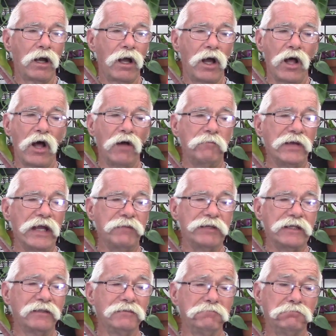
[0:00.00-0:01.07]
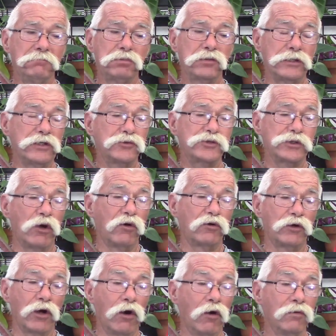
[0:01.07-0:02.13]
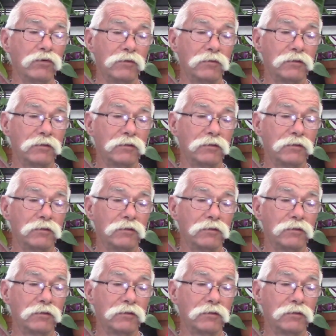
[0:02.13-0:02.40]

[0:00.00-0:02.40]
Oh baby, please don't go.